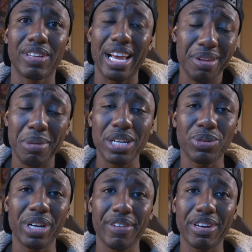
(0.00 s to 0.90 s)
And you might as
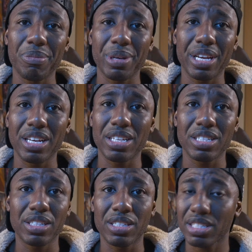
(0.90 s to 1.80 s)
well give up
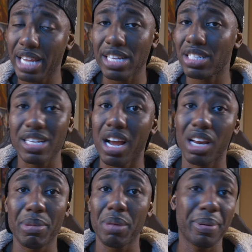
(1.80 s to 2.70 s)
because this case is not
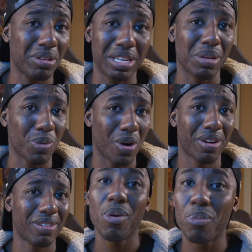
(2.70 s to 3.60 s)
going to be appealed anymore.
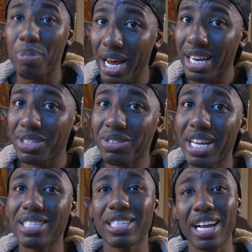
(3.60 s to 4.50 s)
But in
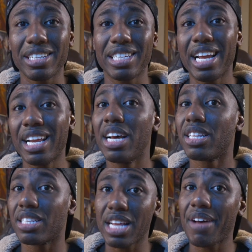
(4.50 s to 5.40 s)
2019,
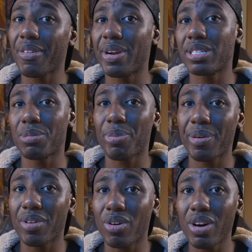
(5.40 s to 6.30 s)
the South Korean
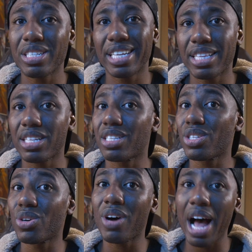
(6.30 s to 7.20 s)
Supreme Court said that the
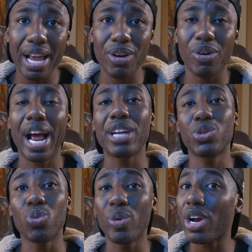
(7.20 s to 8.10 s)
Seoul High Court had
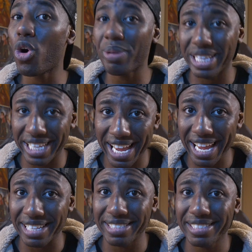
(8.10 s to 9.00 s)
to reopen the
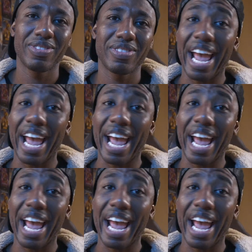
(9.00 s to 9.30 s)
case.